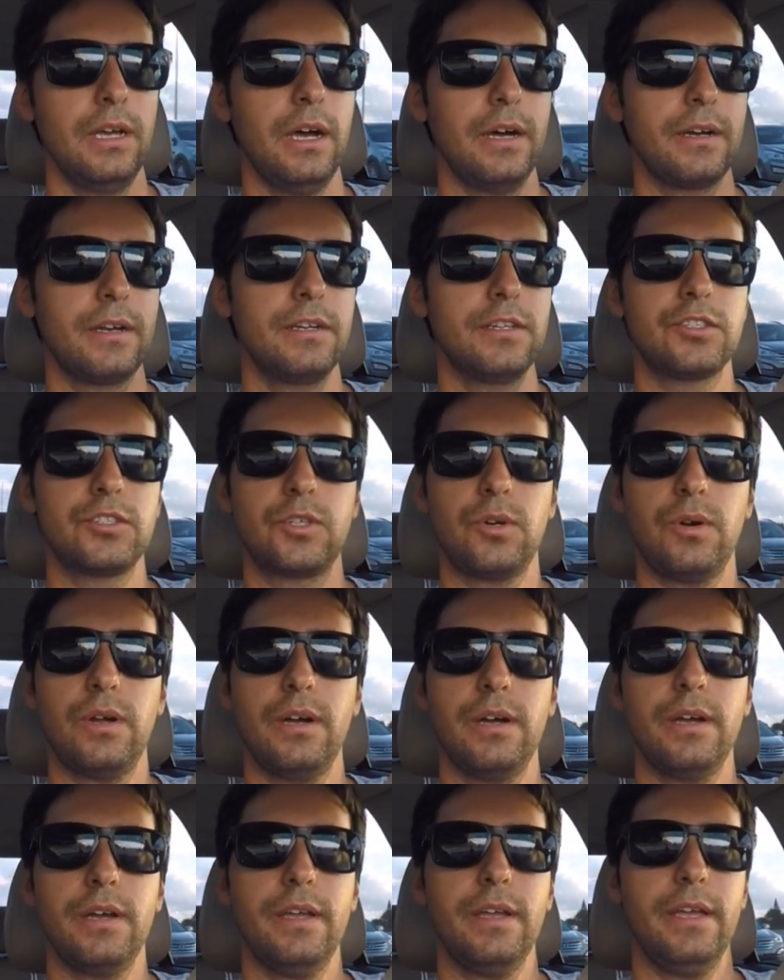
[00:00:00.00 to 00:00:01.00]
I'm going to
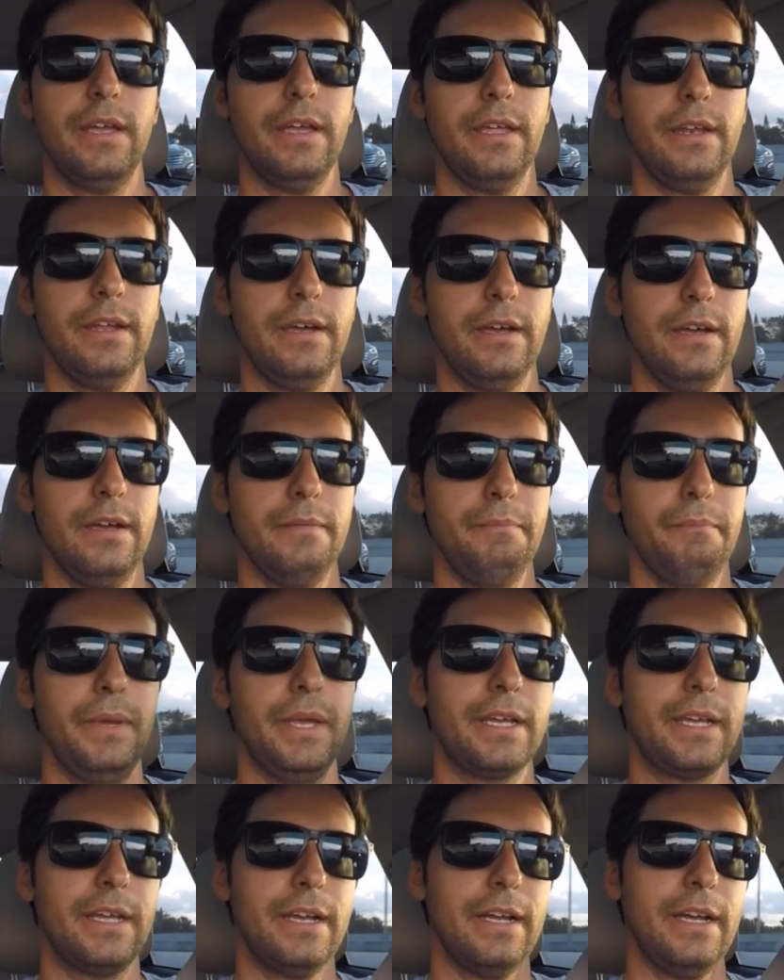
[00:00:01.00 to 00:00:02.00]
try and
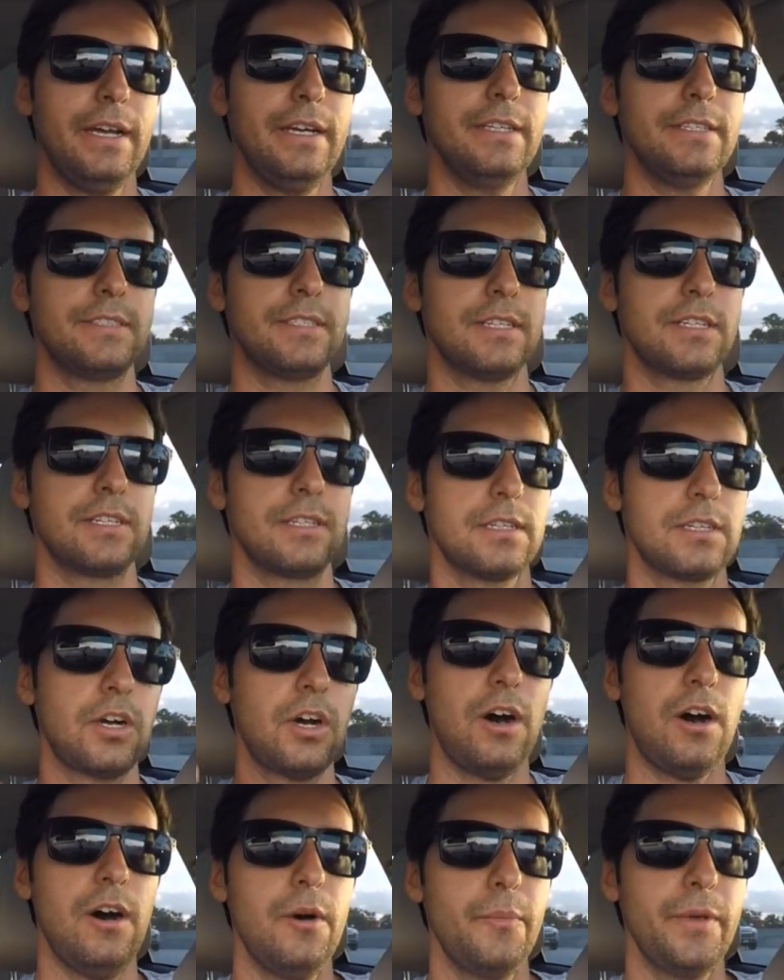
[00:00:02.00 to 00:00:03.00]
make it as
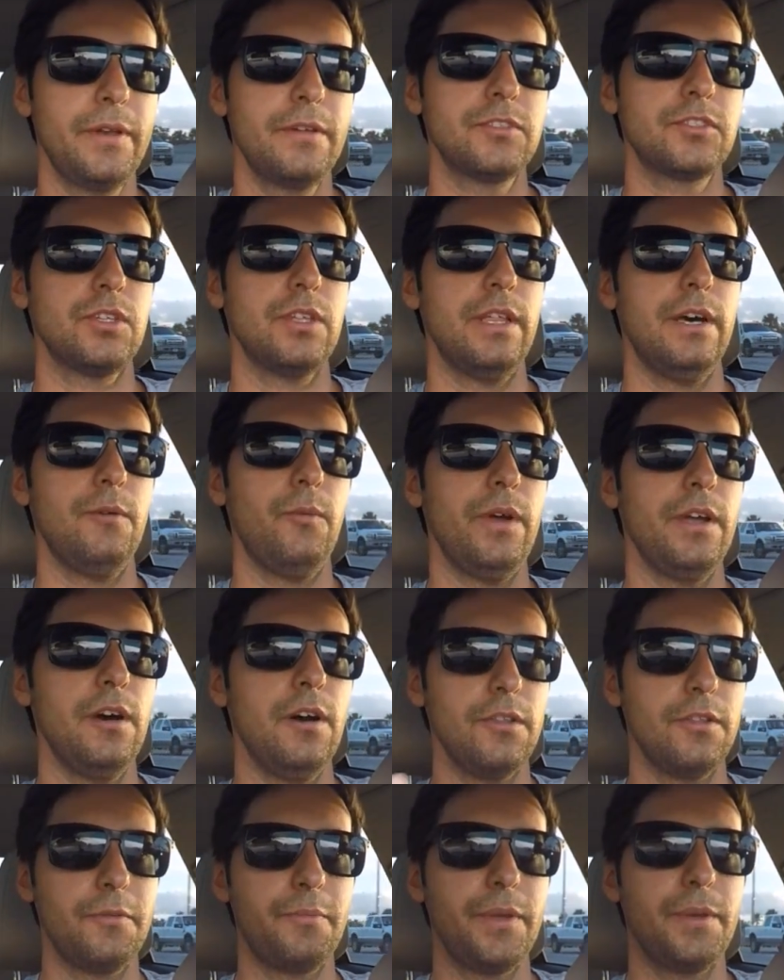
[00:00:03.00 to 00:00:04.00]
common so that way
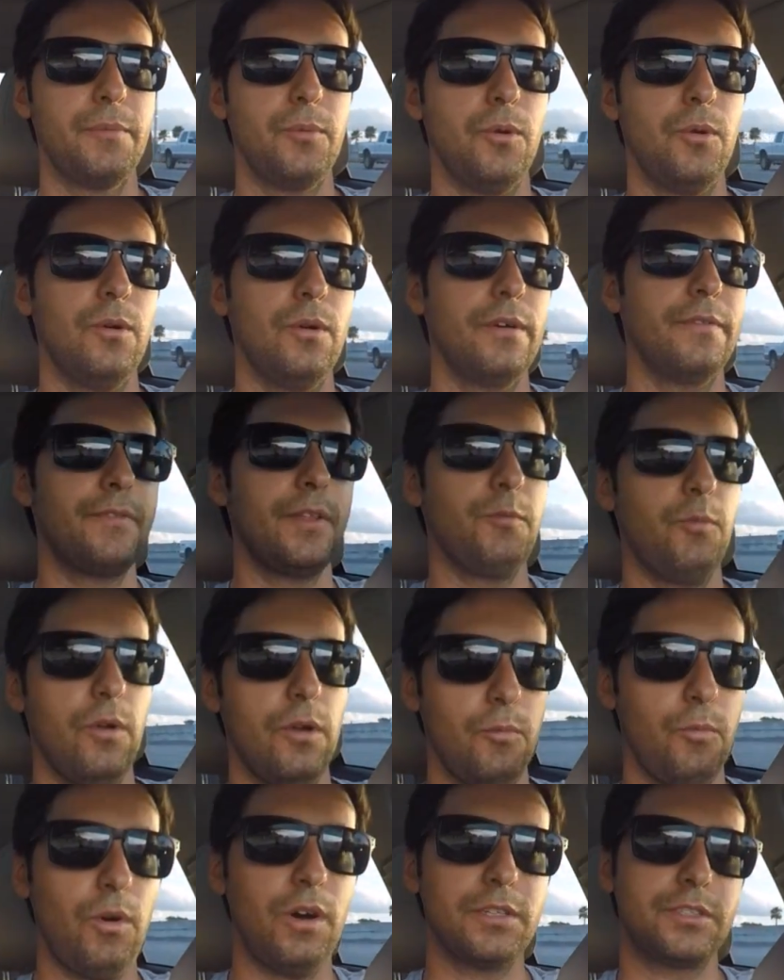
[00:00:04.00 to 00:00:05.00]
other people, if they
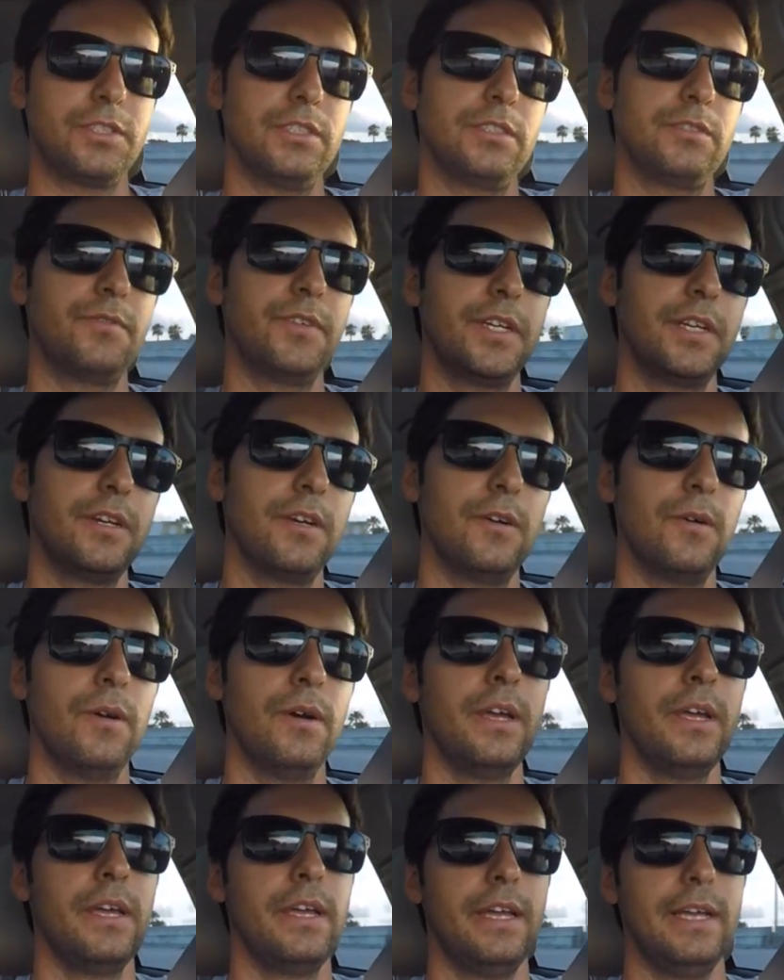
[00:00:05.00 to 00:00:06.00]
want to watch this video
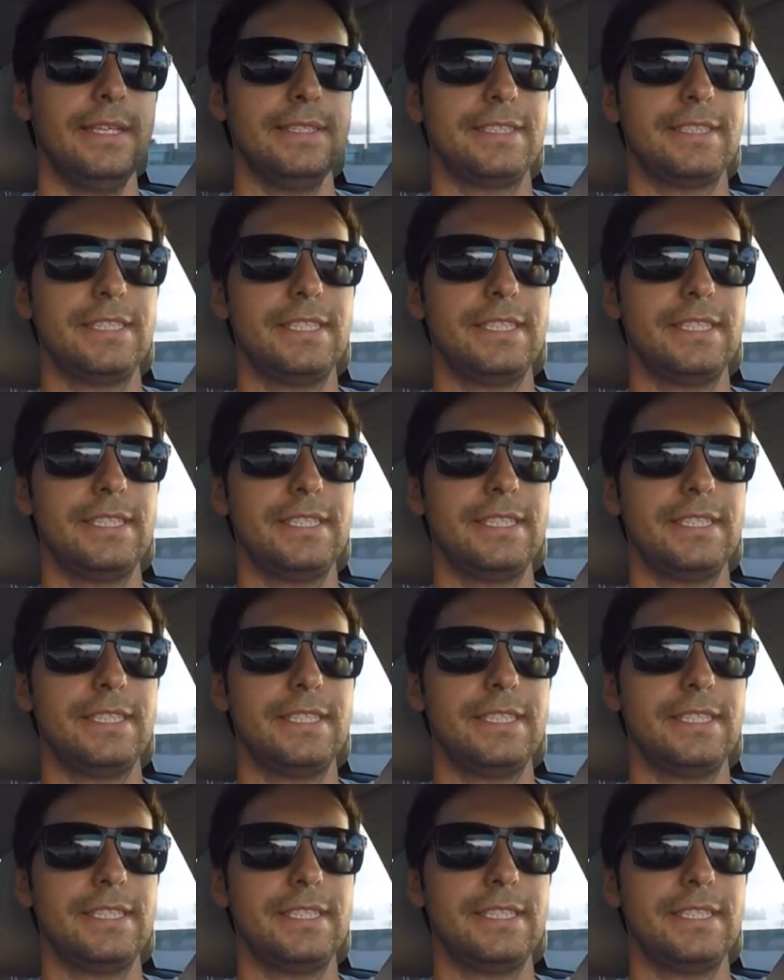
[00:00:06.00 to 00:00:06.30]
and